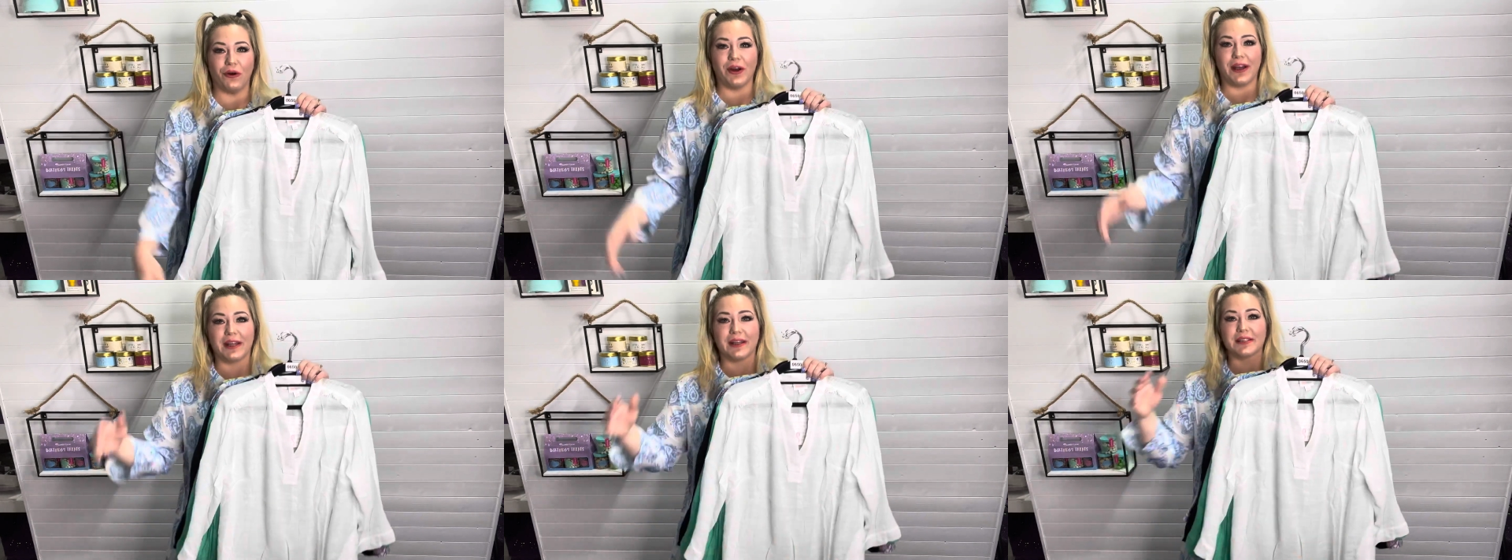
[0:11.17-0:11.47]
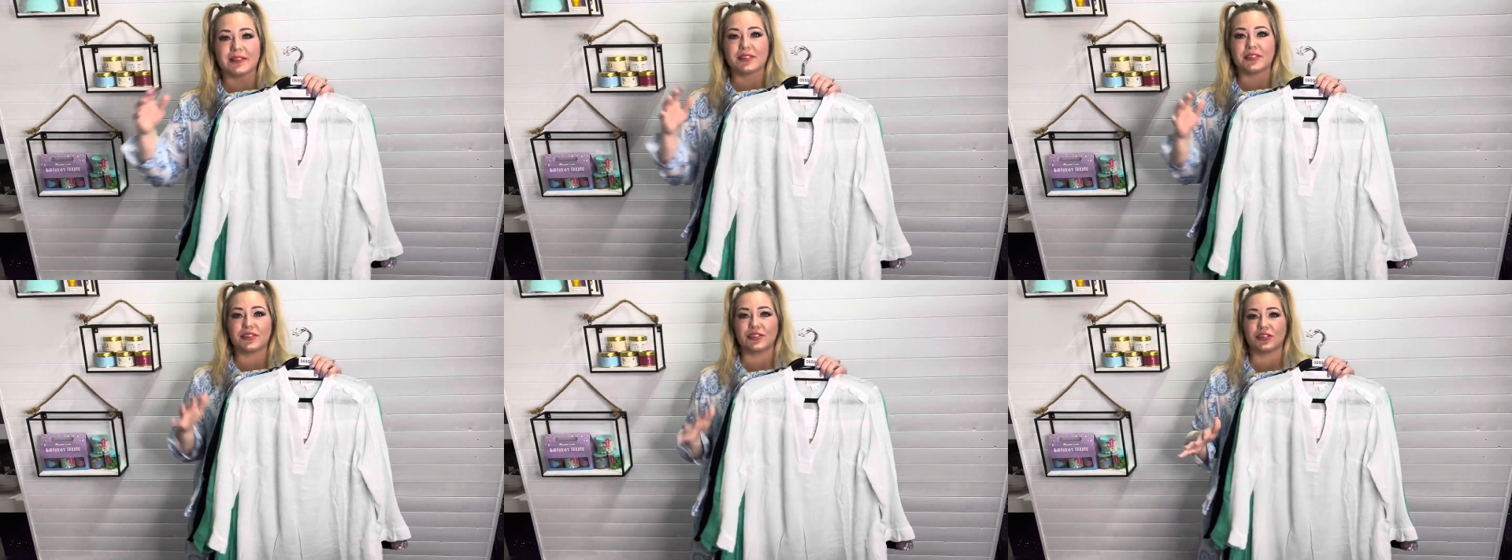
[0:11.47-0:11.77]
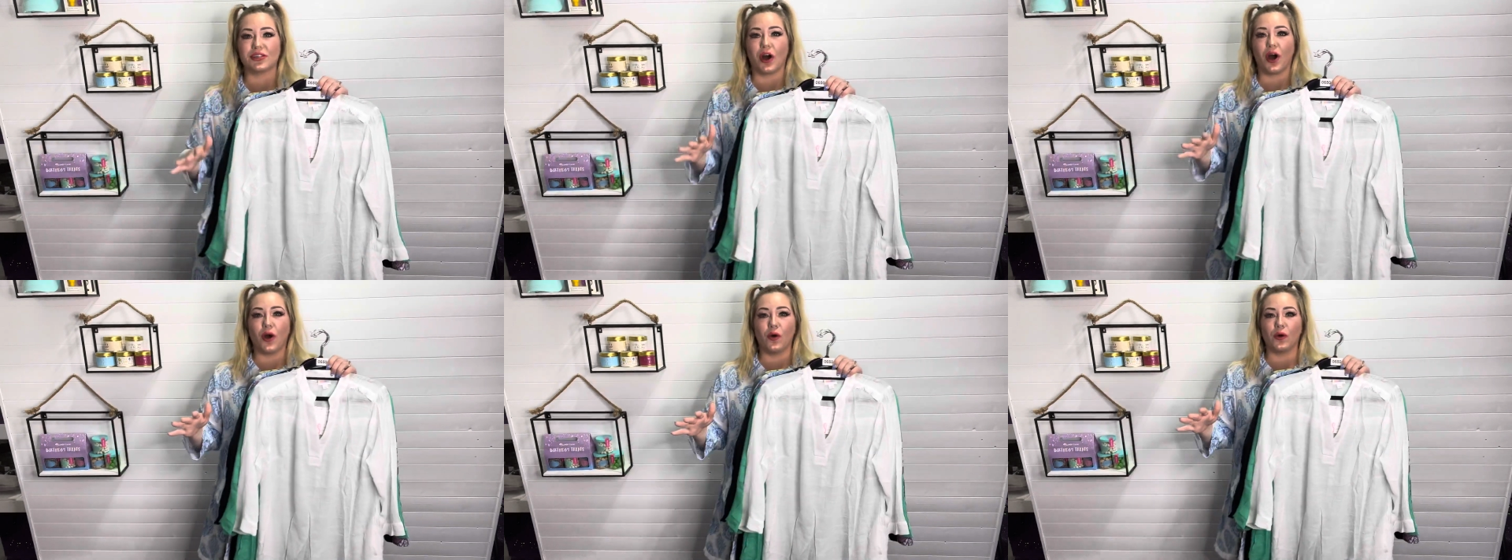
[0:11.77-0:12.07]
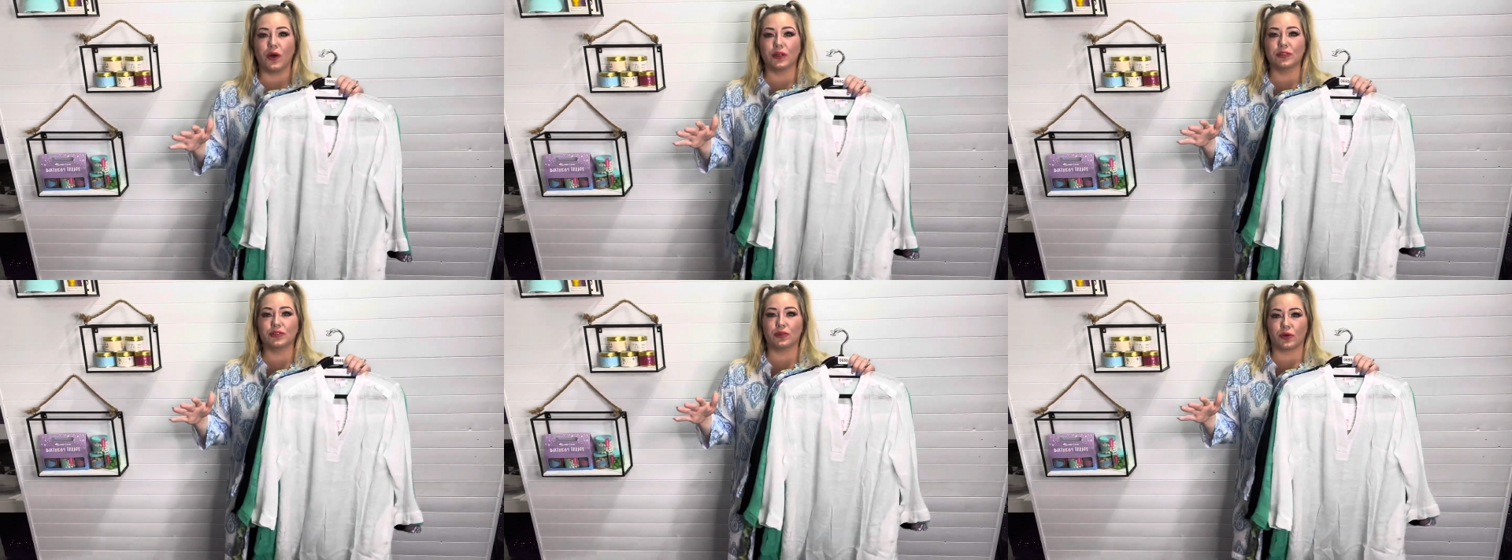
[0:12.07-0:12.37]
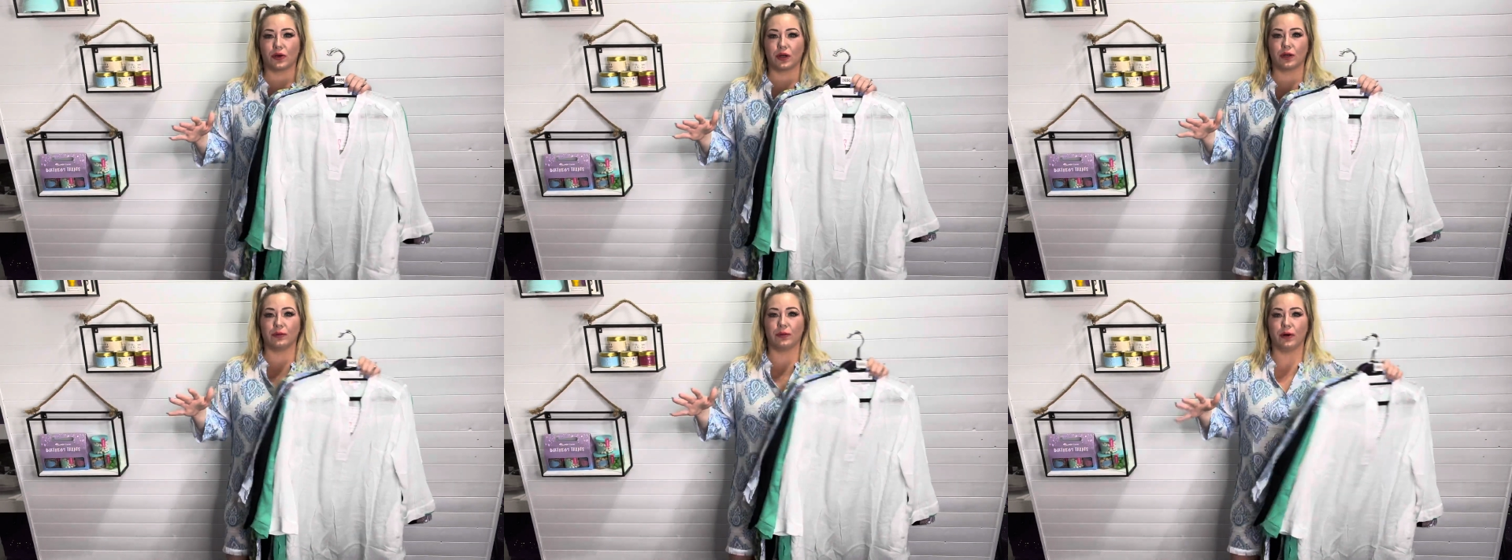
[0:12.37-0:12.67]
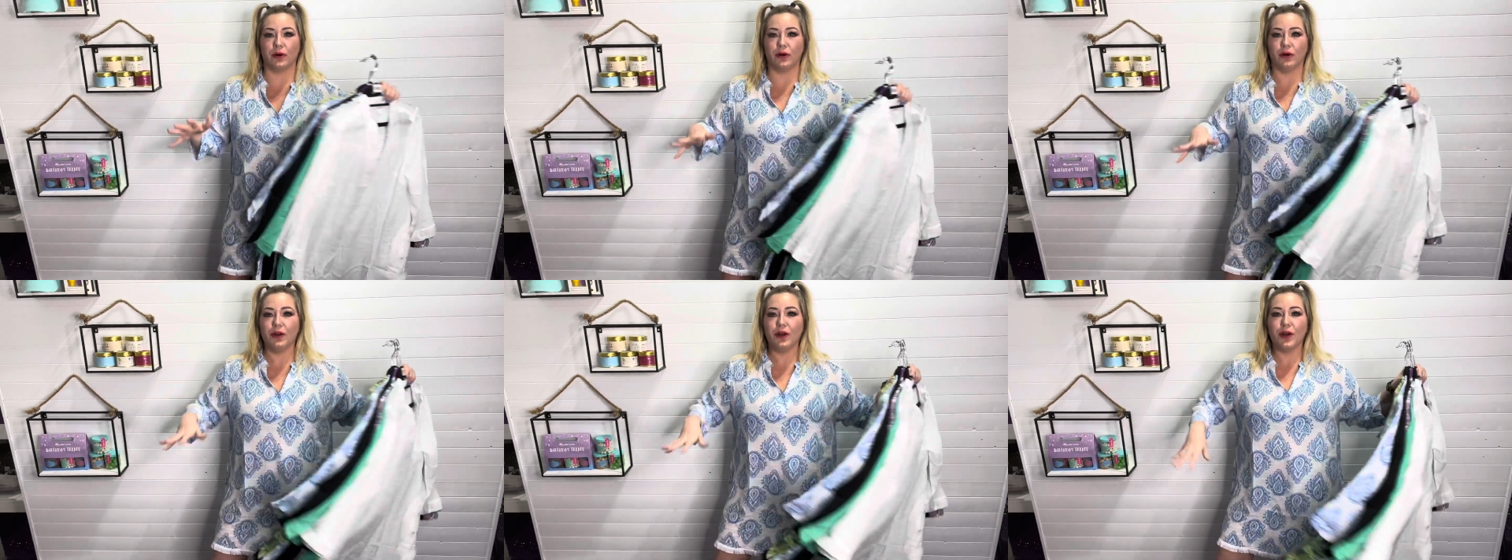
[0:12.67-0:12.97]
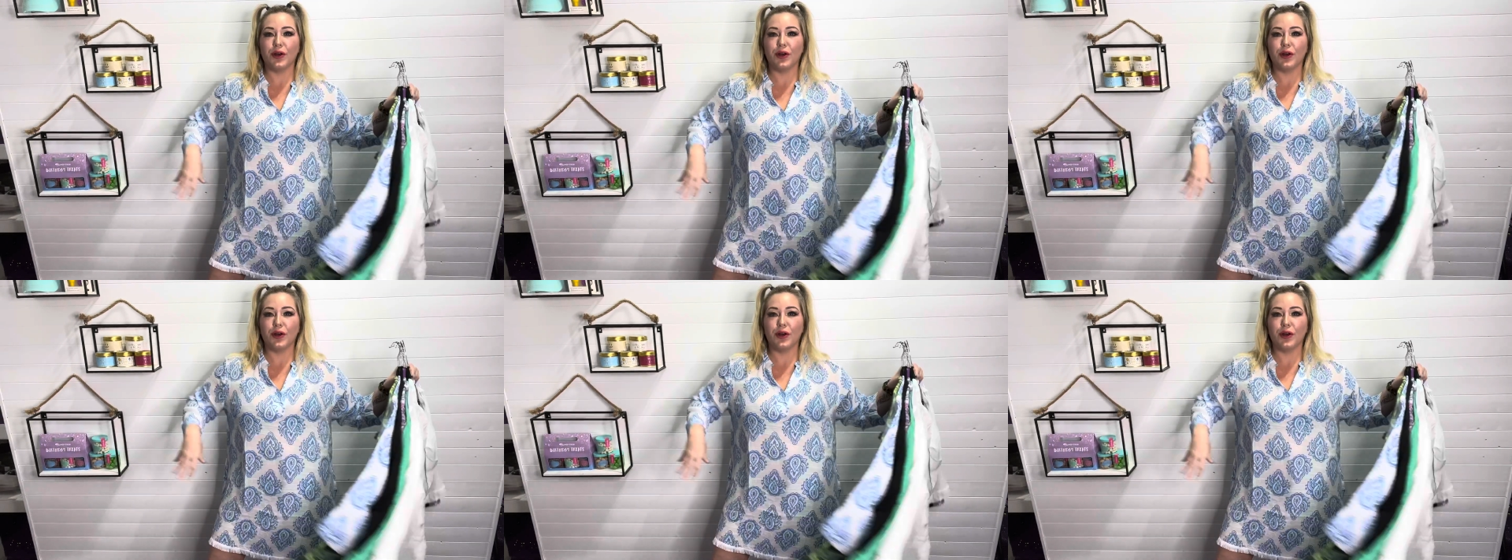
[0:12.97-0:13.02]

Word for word: It is so adorable.